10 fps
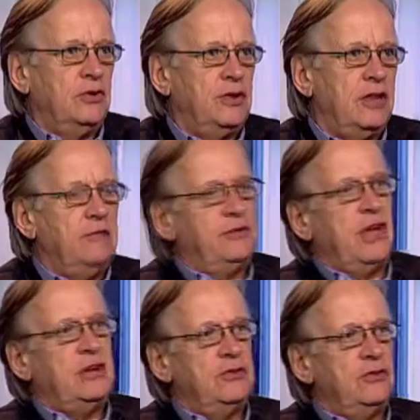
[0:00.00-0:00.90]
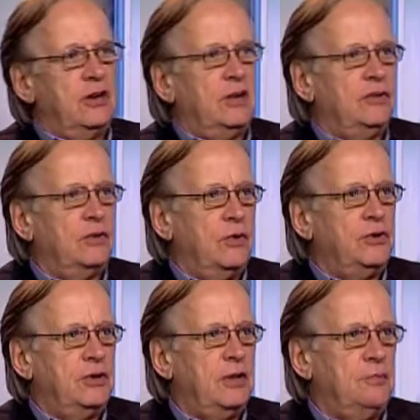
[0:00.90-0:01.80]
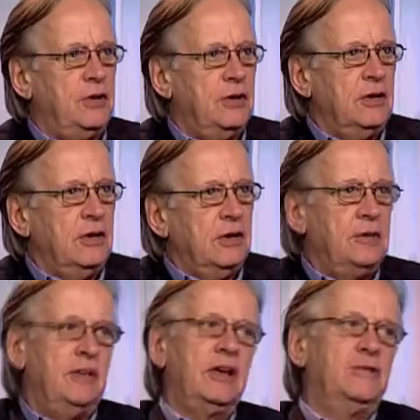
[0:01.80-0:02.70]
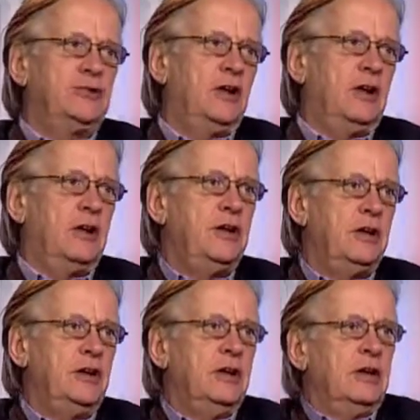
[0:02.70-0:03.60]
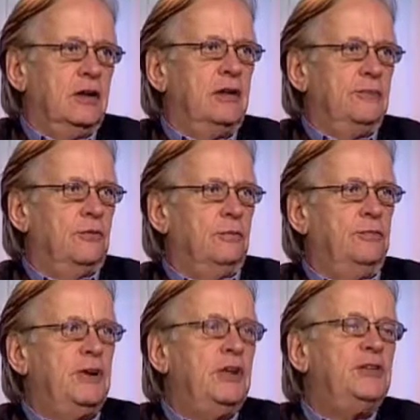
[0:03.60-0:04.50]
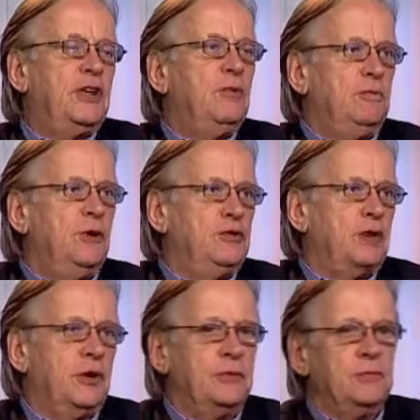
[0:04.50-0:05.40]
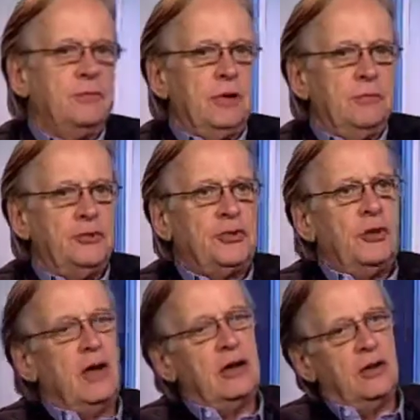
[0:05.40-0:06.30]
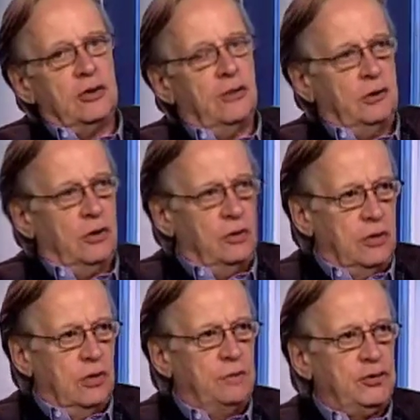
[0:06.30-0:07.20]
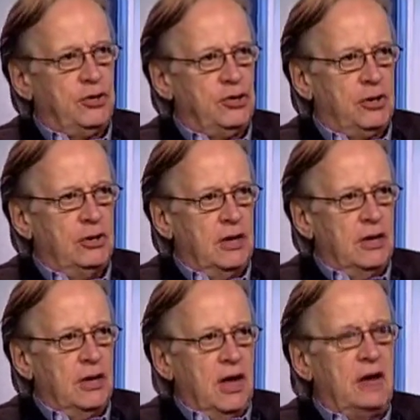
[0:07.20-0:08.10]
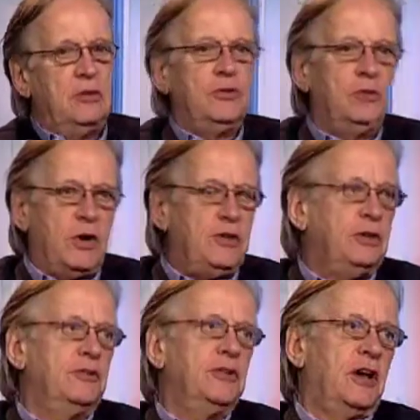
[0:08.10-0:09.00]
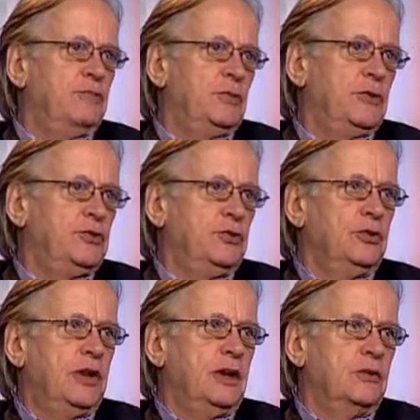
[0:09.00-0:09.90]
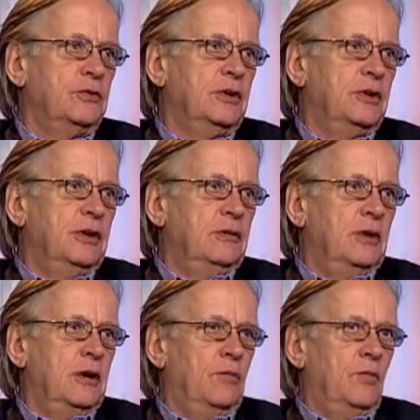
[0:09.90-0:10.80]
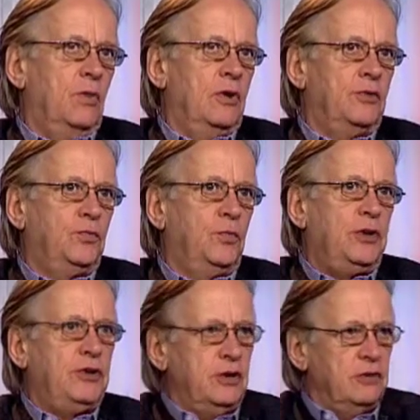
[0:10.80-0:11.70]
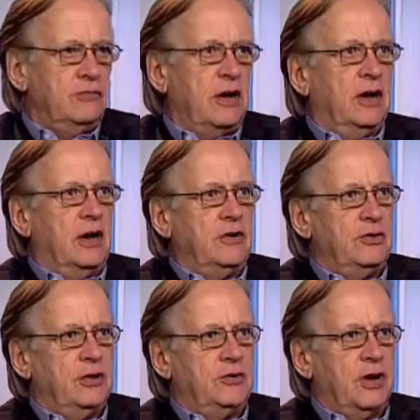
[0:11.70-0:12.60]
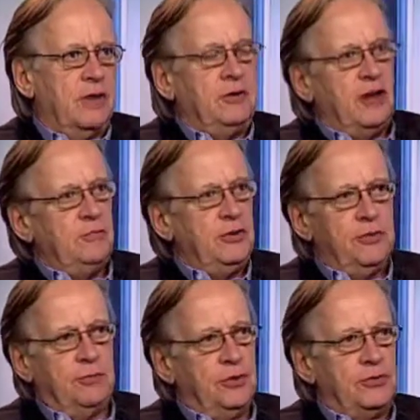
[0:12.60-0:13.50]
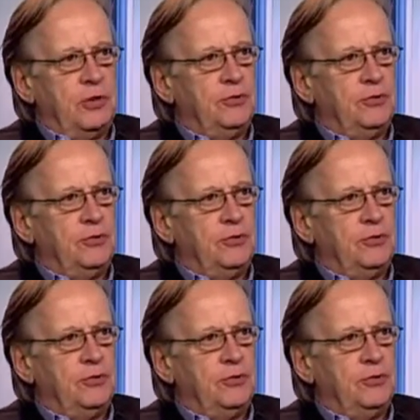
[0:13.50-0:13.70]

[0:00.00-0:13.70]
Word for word: say that Vedanta is a London quoted company. Yeah, you may have Sterlite here, mm. and therefore, but let's stay with POSCO. Yeah. POSCO had a lot of local opposition, mm. and it was waiting for the government to sort it out. Mm. What we didn't realize at the time, and I've been to the POSCO